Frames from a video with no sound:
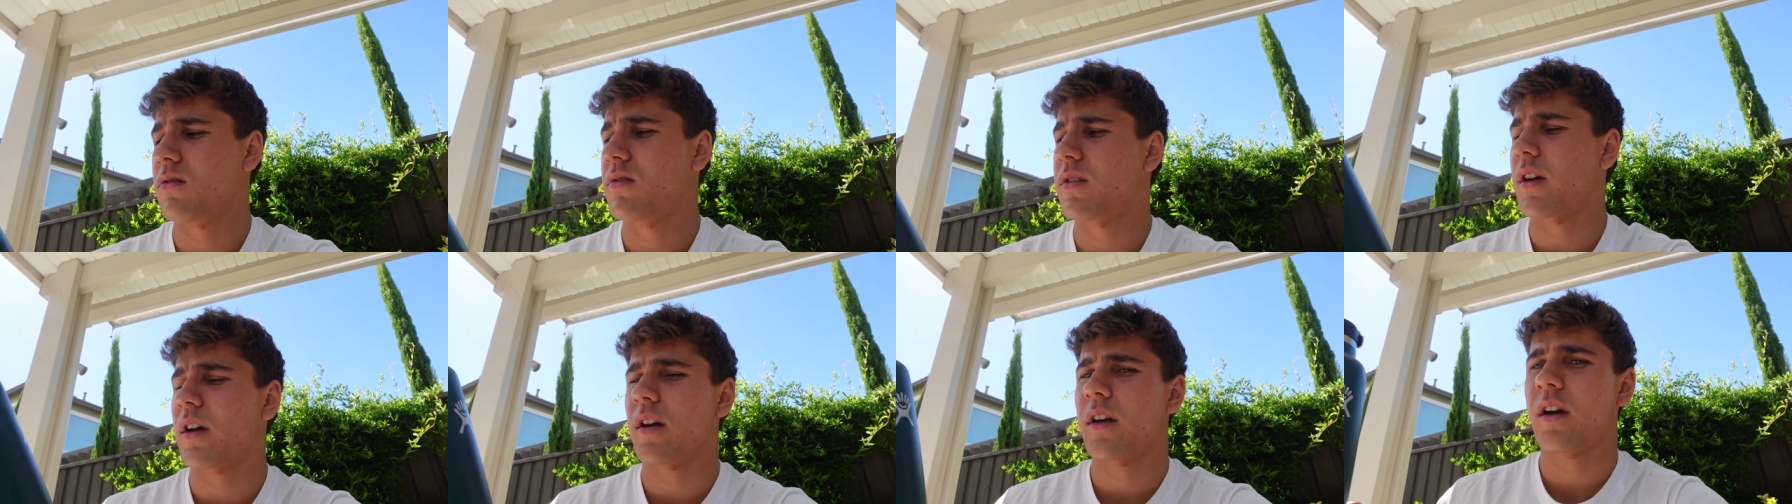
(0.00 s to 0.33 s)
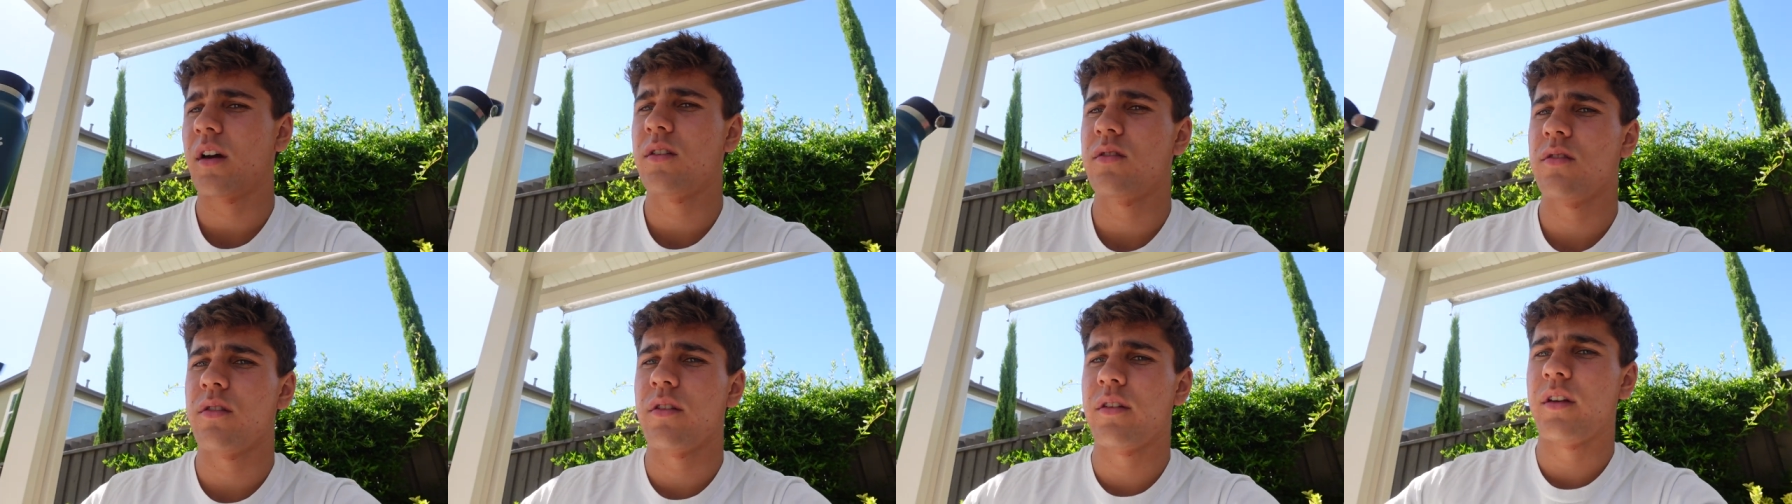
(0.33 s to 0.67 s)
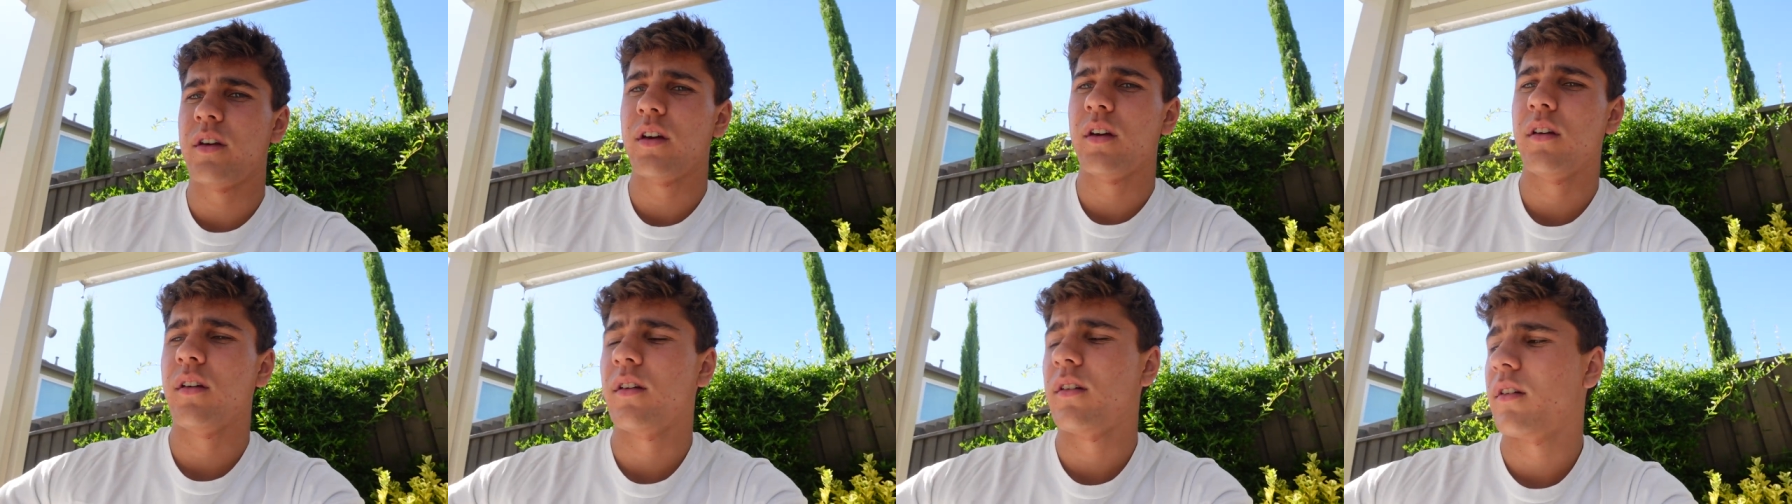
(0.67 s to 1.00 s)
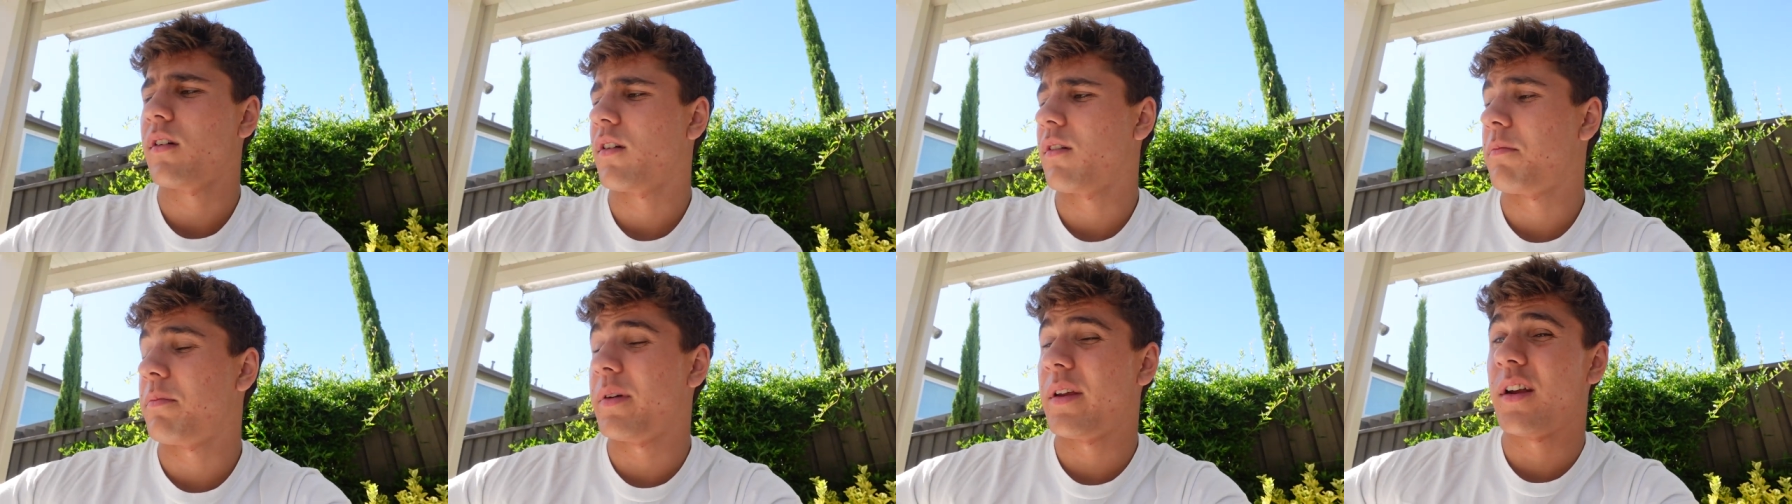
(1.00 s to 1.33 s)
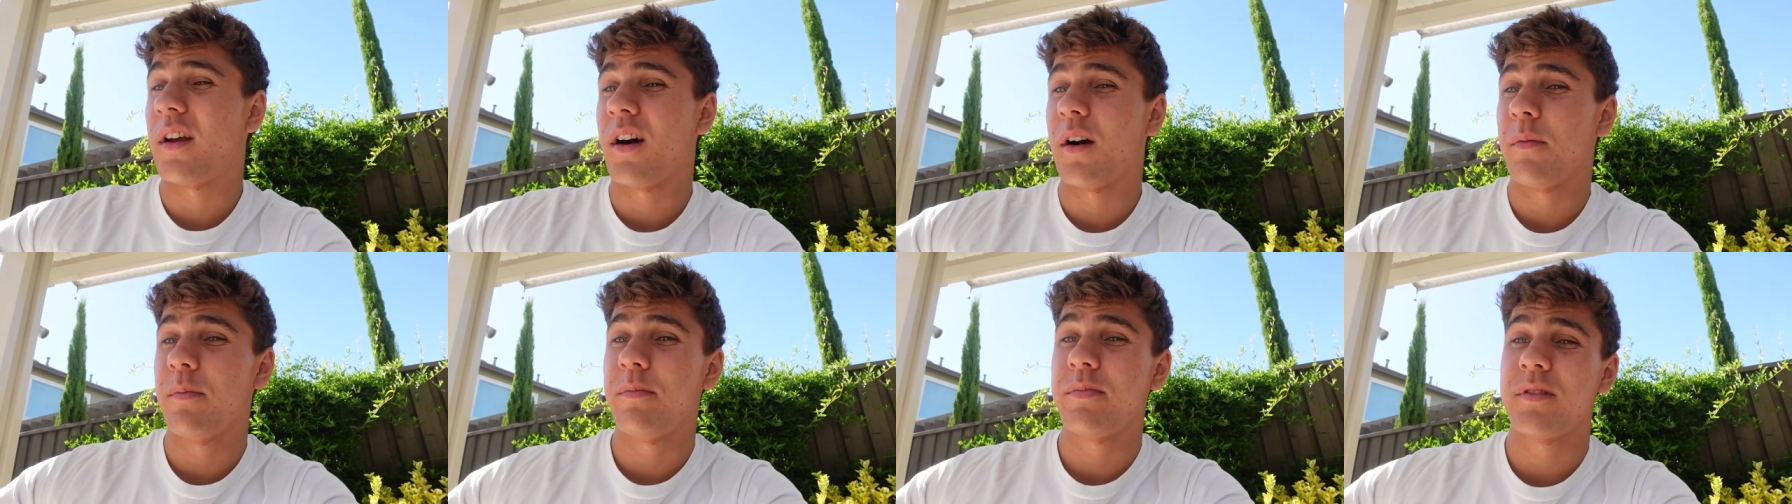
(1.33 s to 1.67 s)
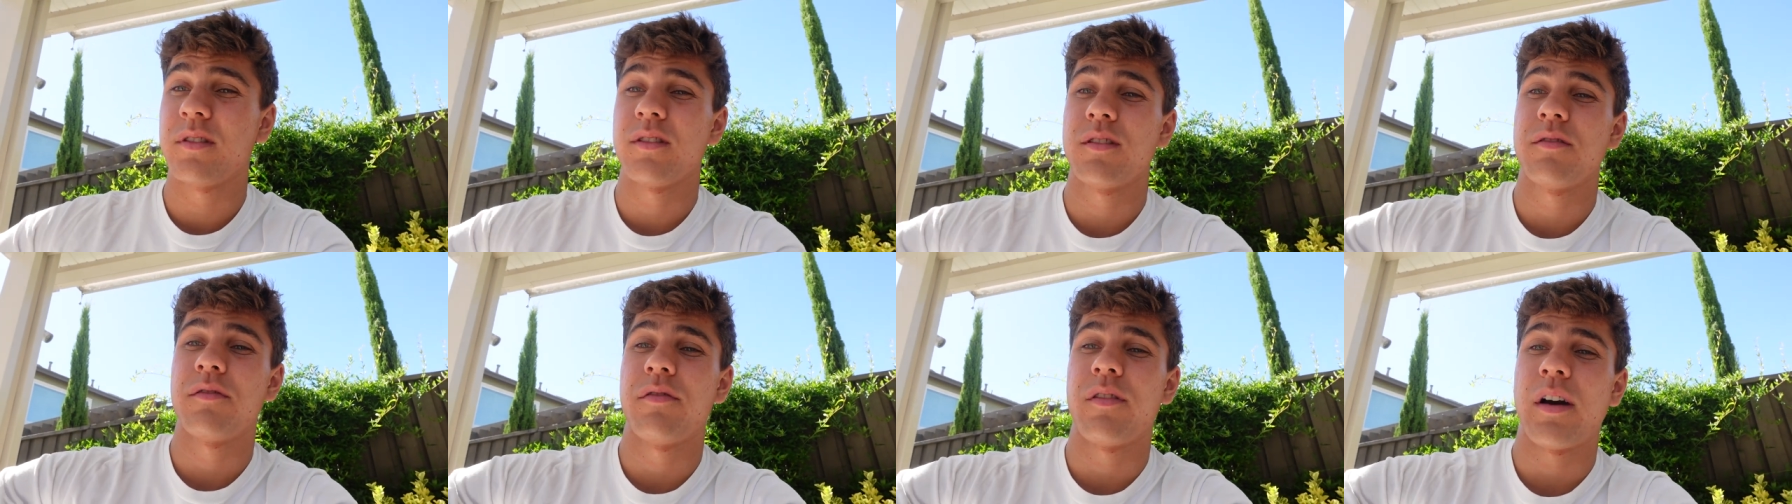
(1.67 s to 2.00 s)
second hydro of the day. Been up
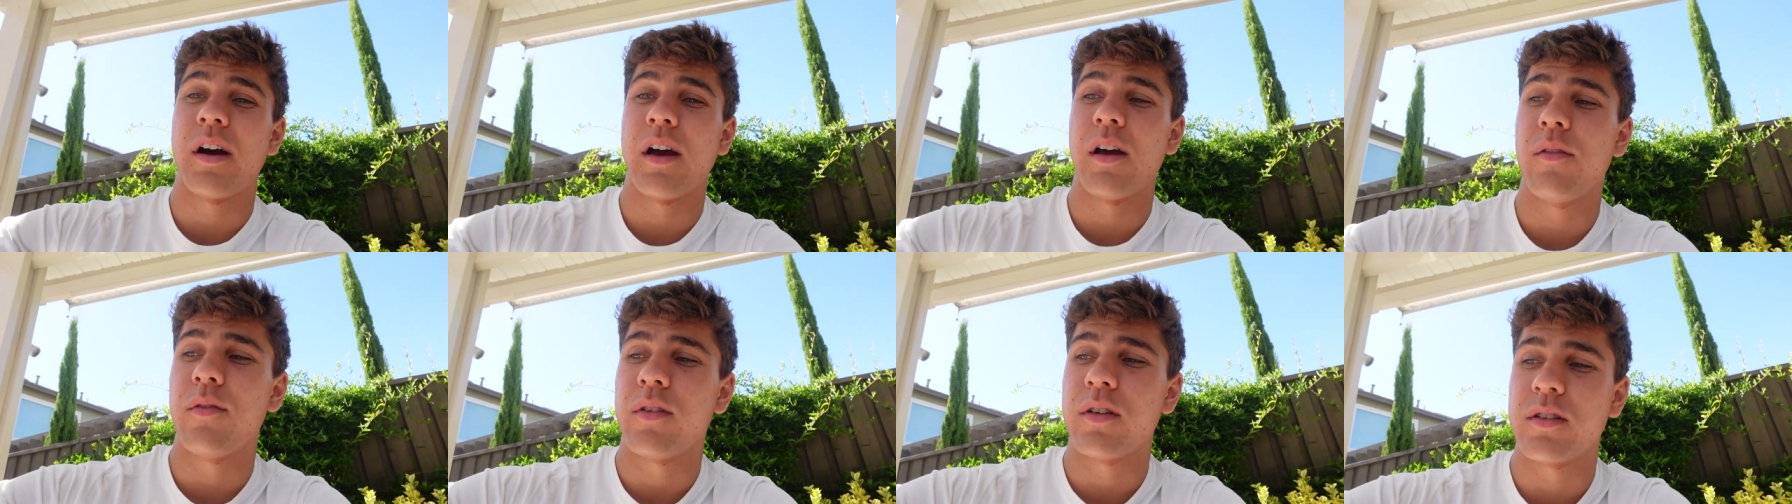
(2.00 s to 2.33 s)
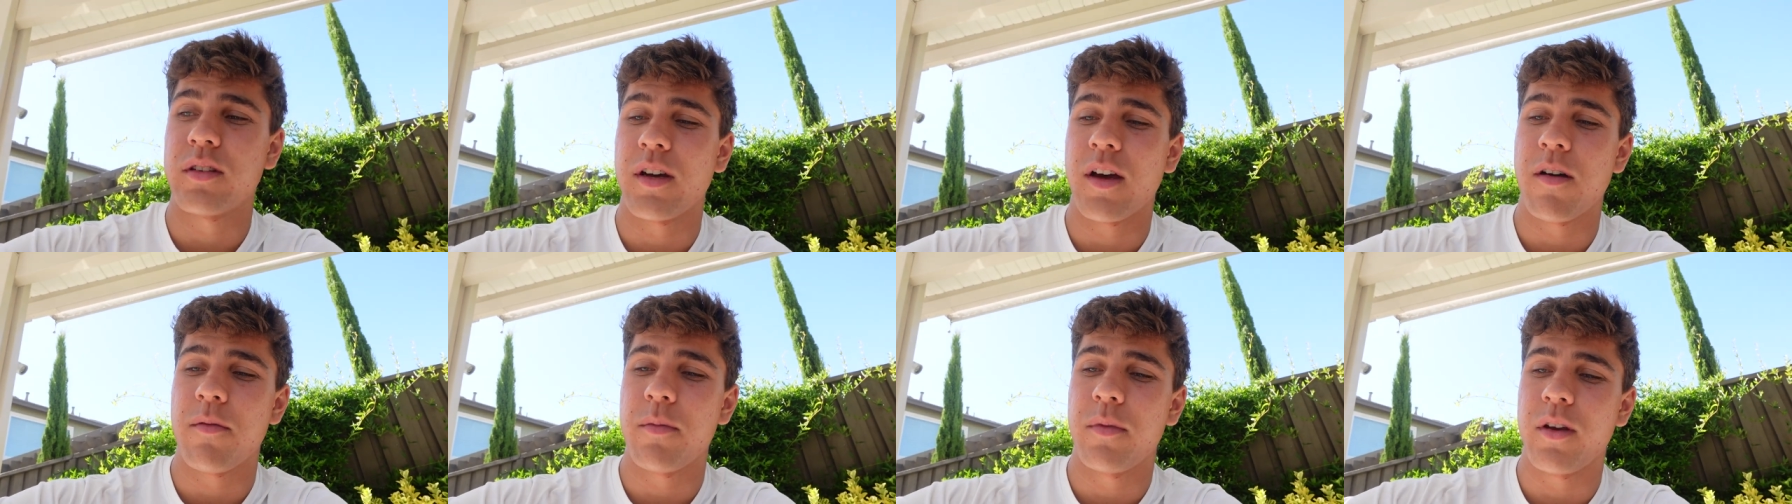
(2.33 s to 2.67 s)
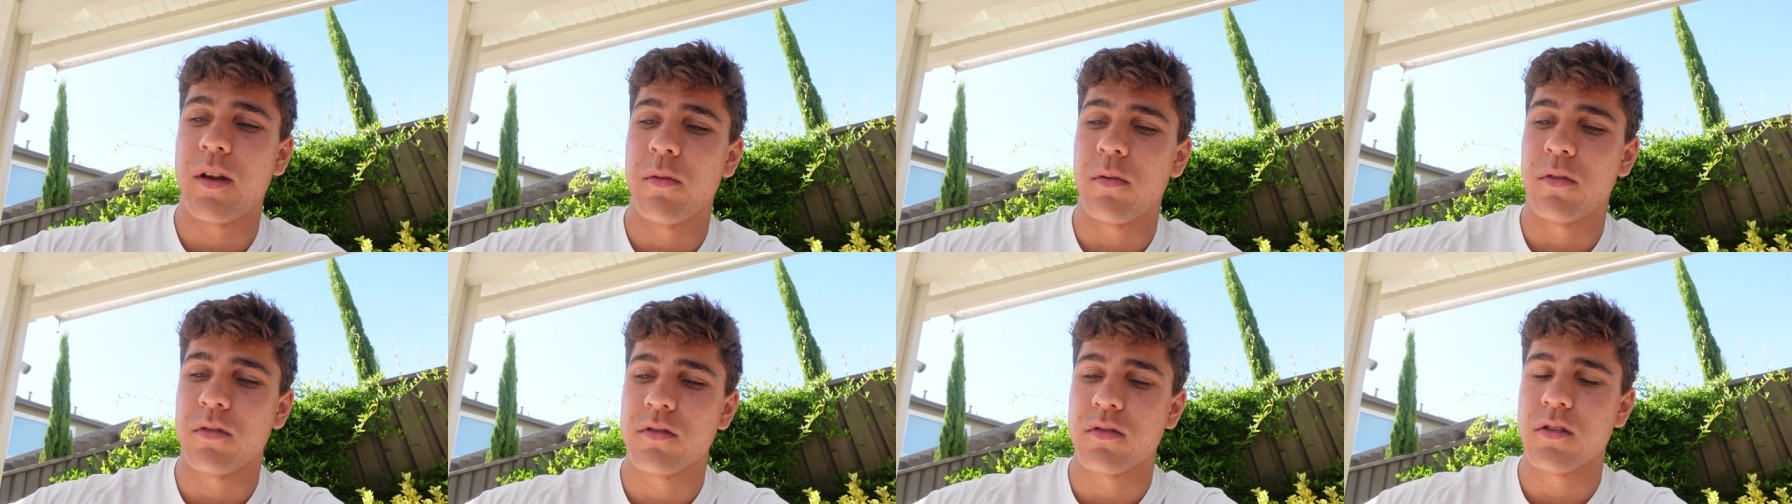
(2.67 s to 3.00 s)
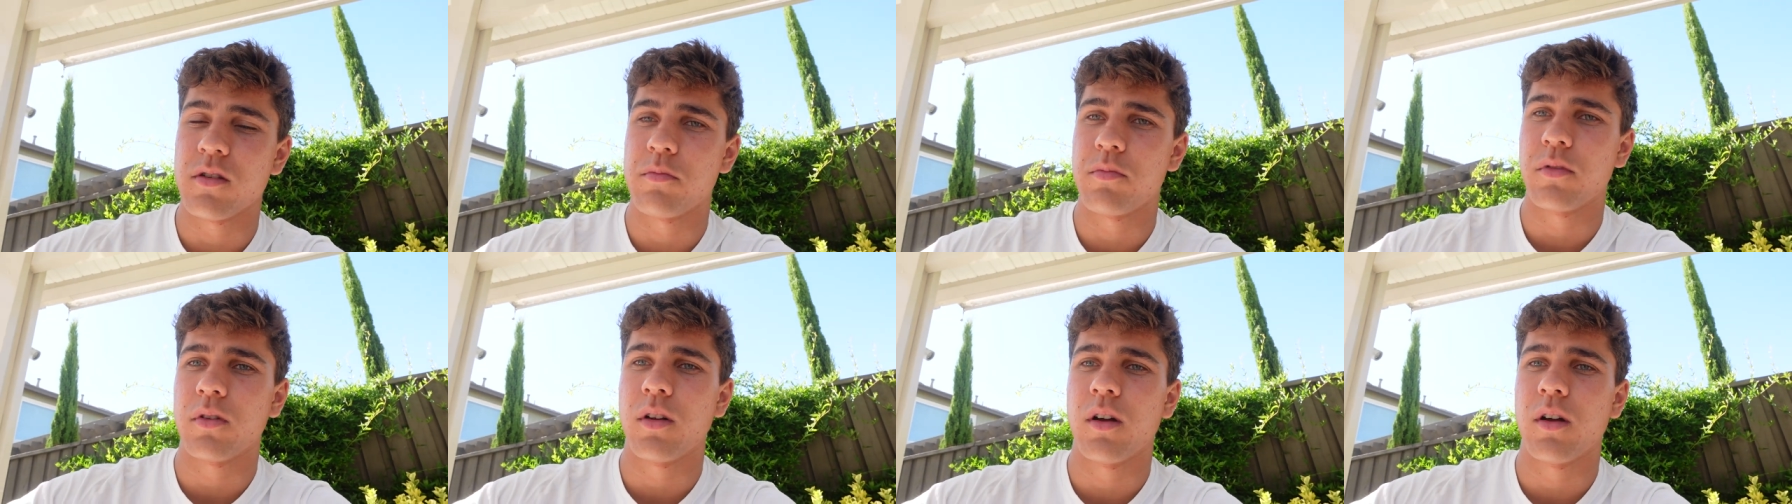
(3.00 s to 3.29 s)
since five because I haven't been able to sleep a